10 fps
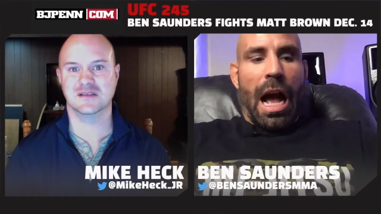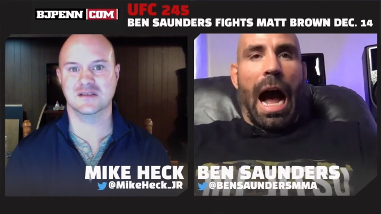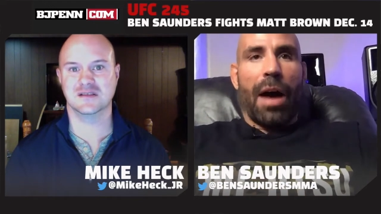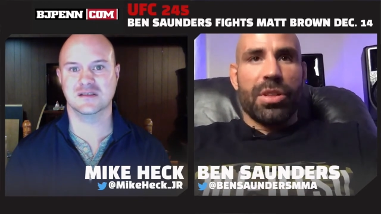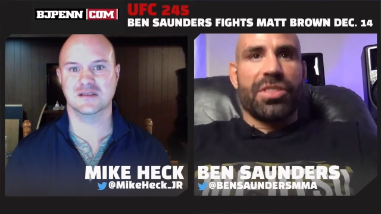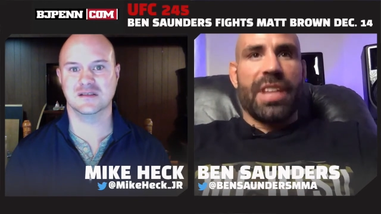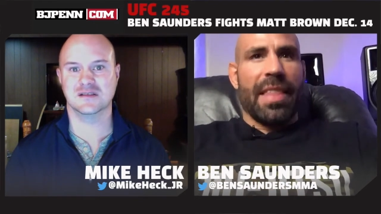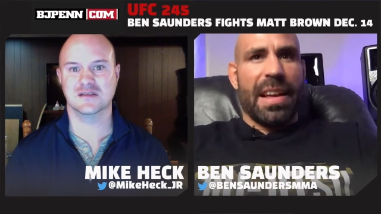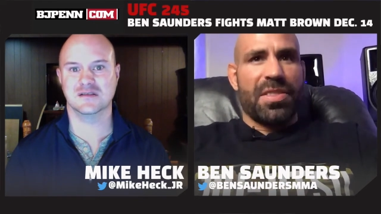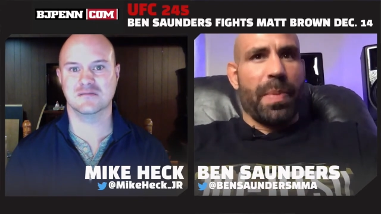Speaker 1: I would
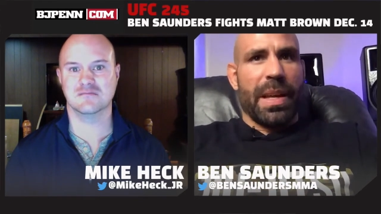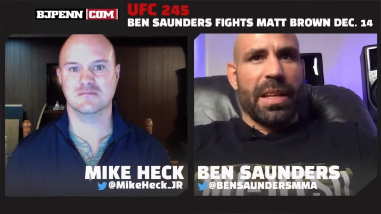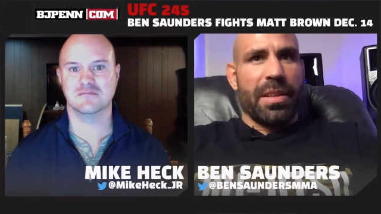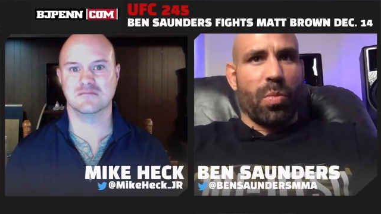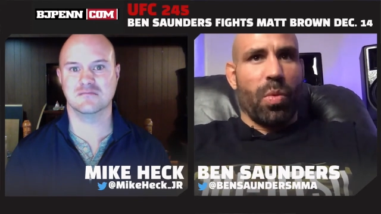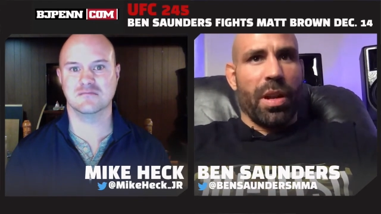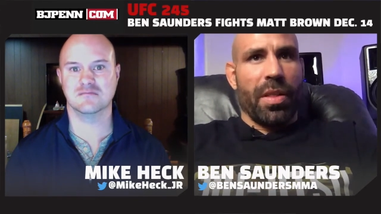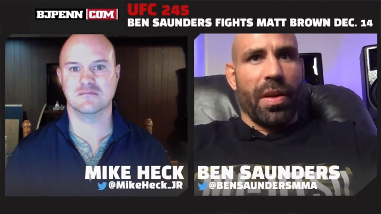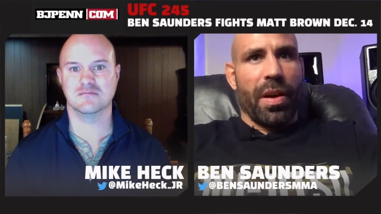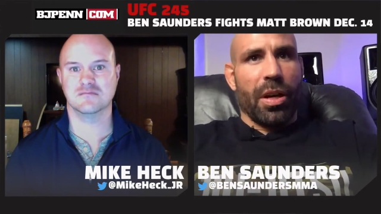say that's been
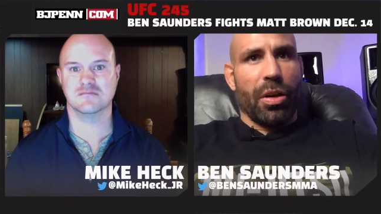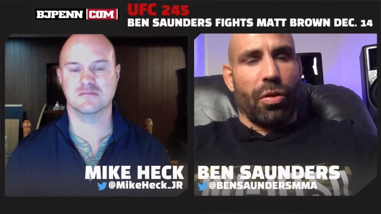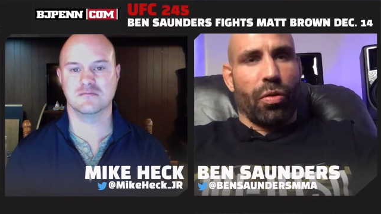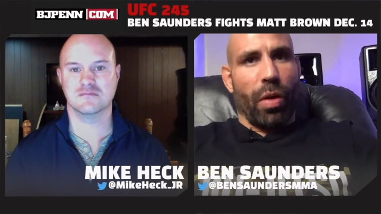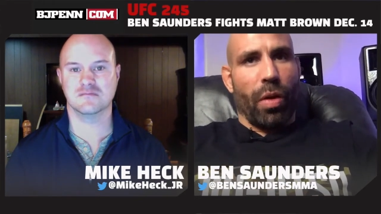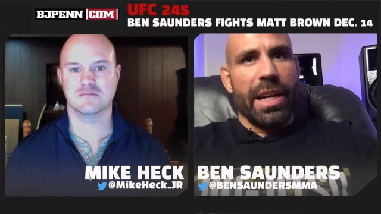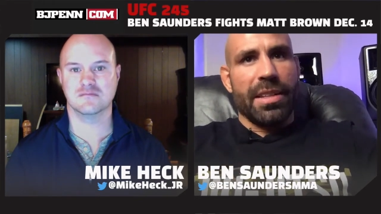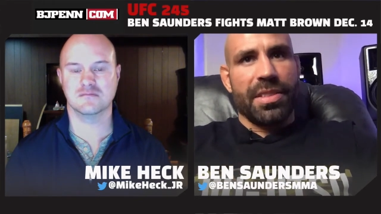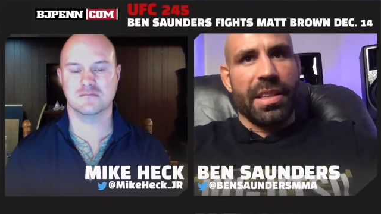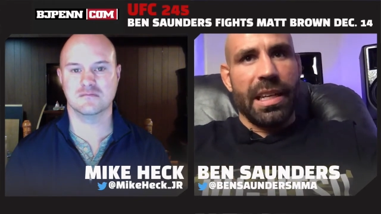one of the
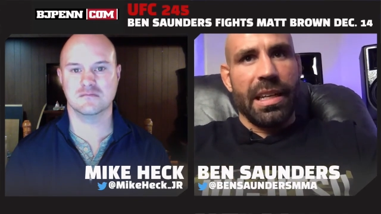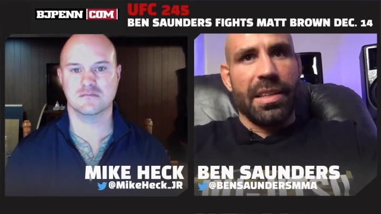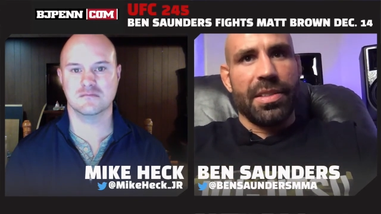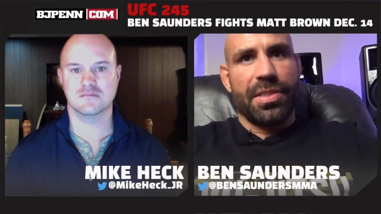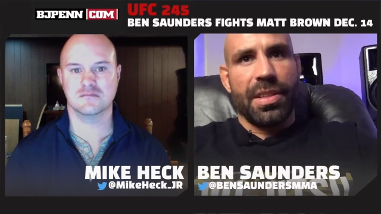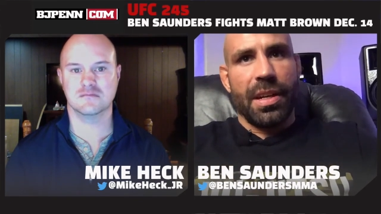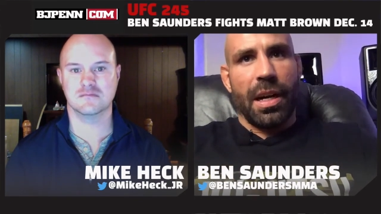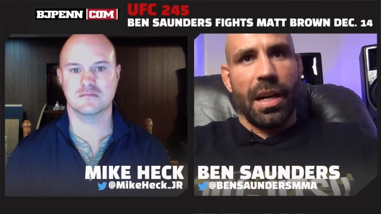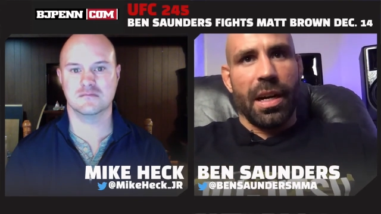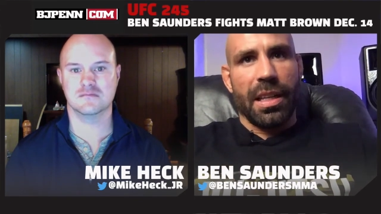greatest keys
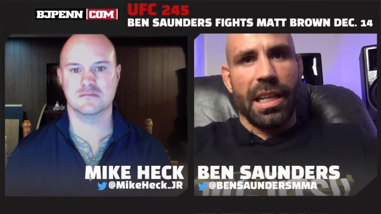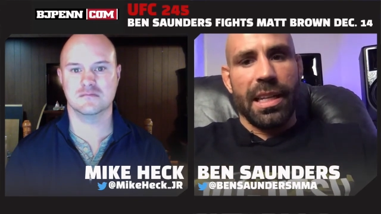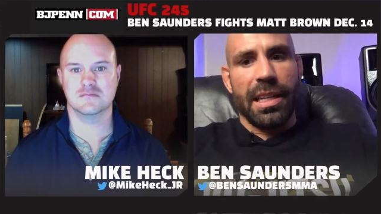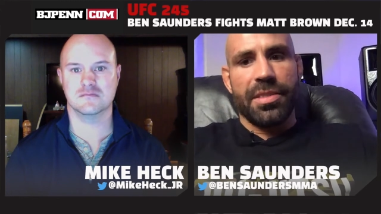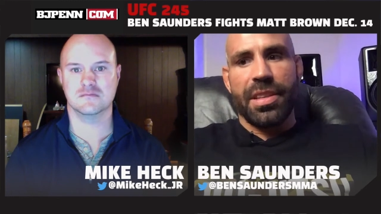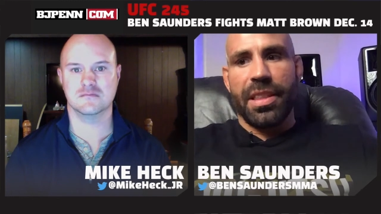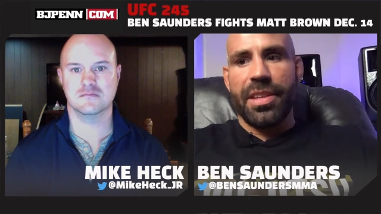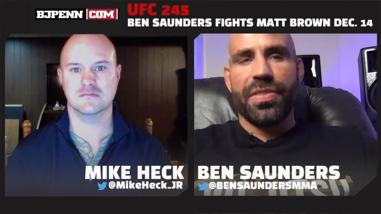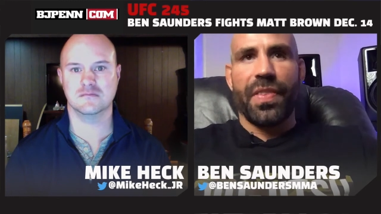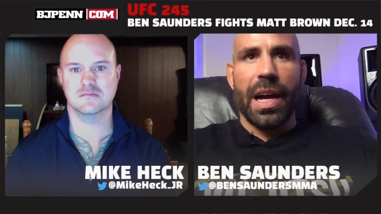uh, leading into
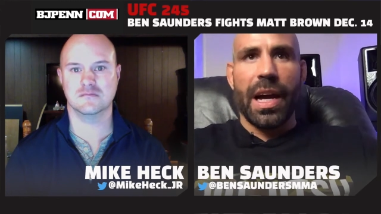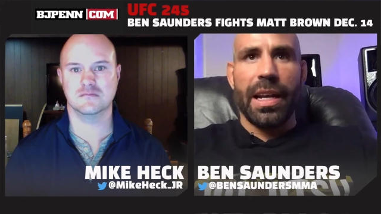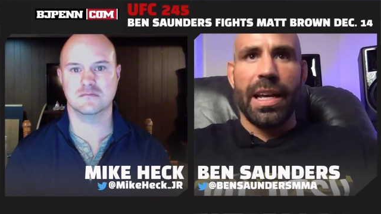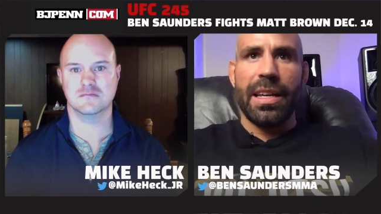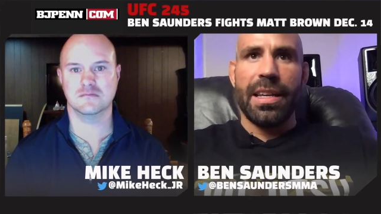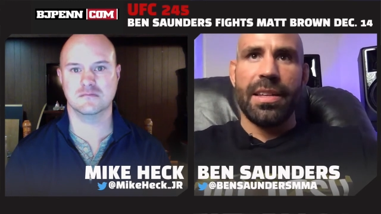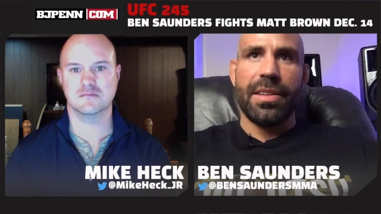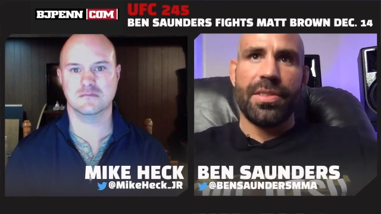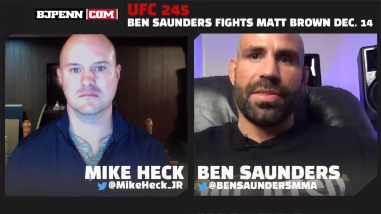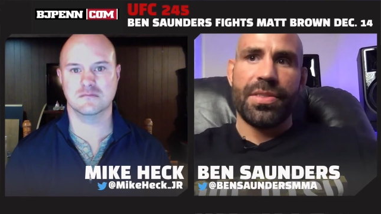this fight
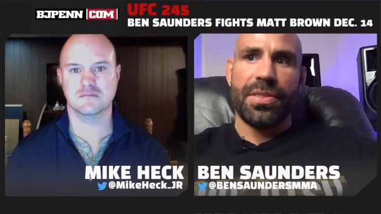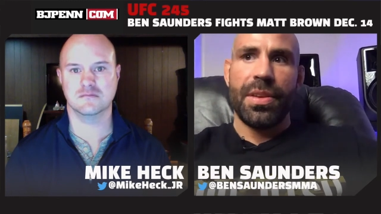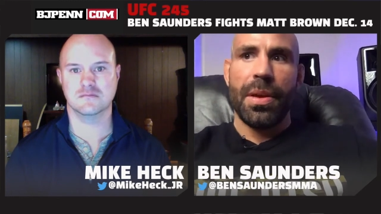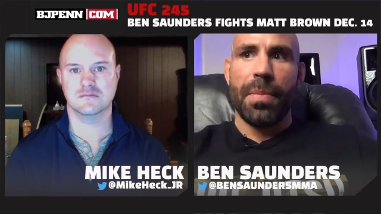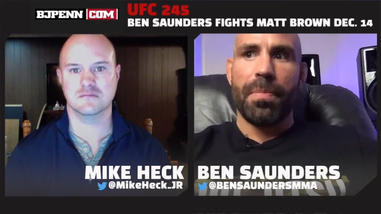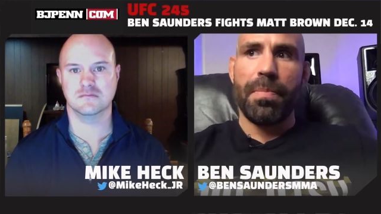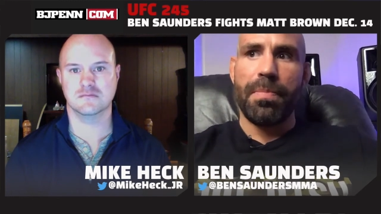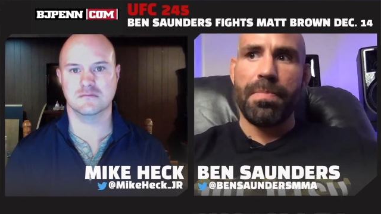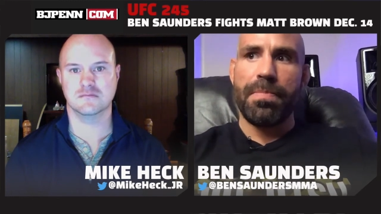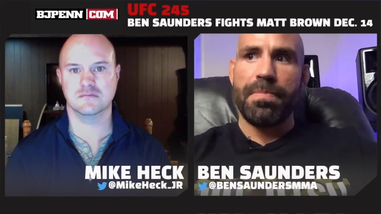is,
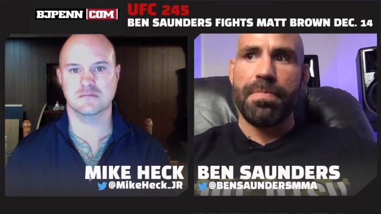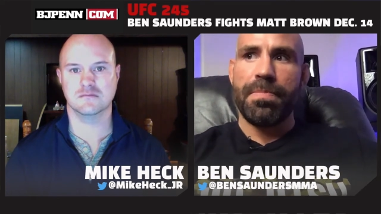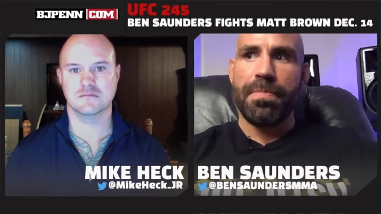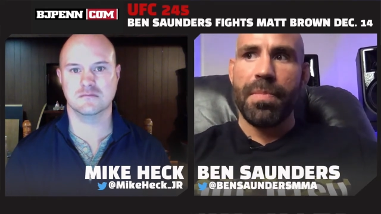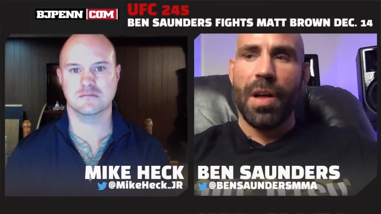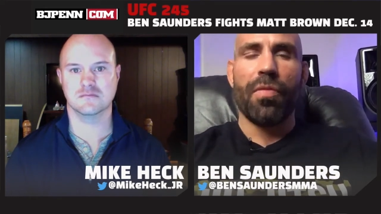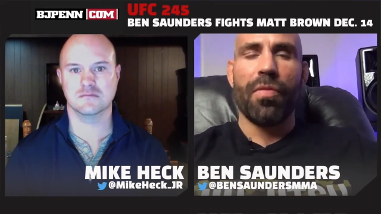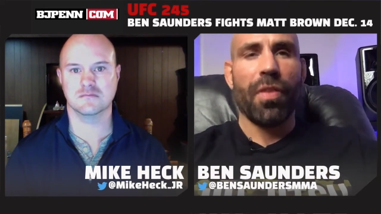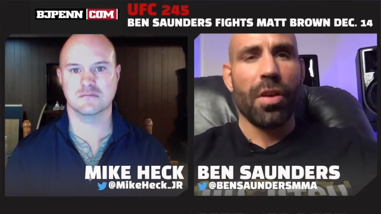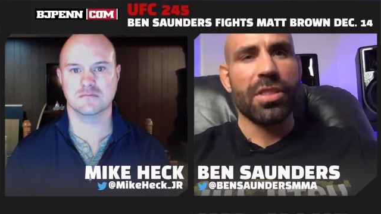um,
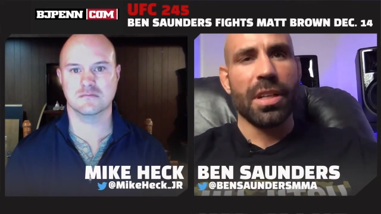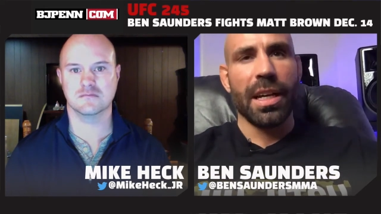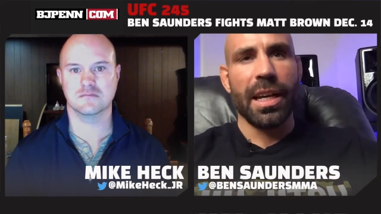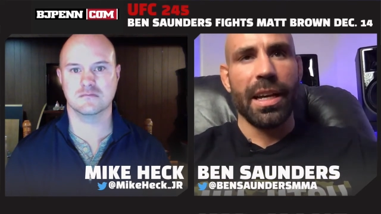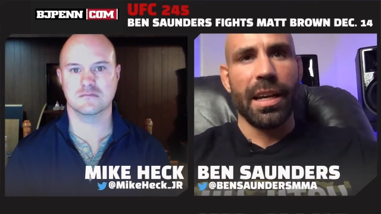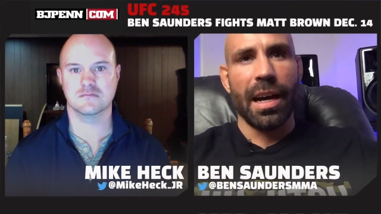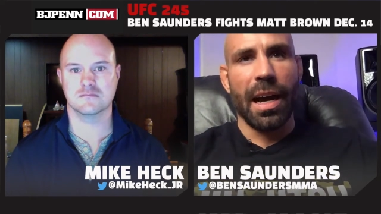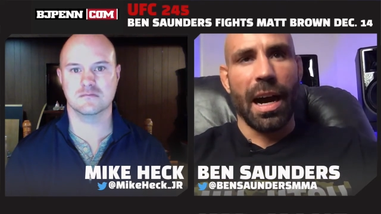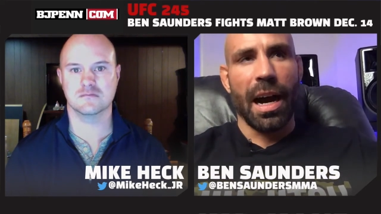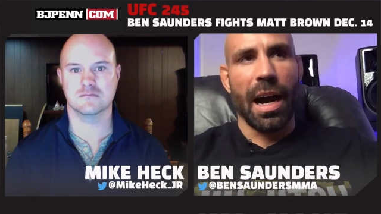unfortunately,
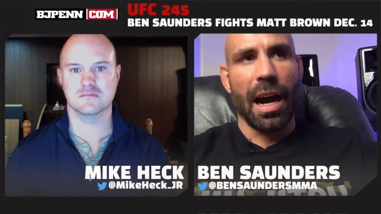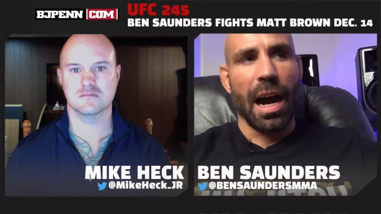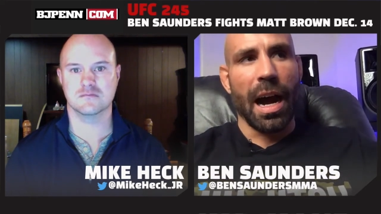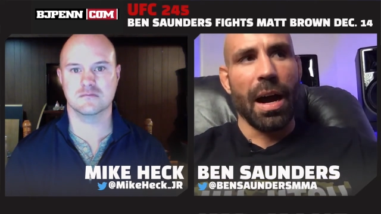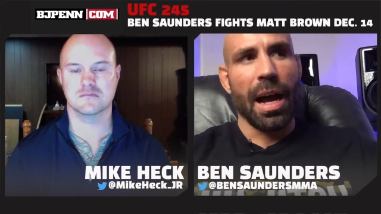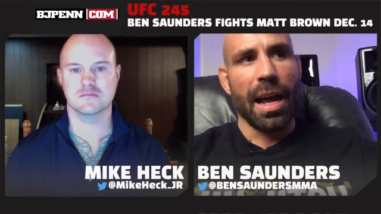I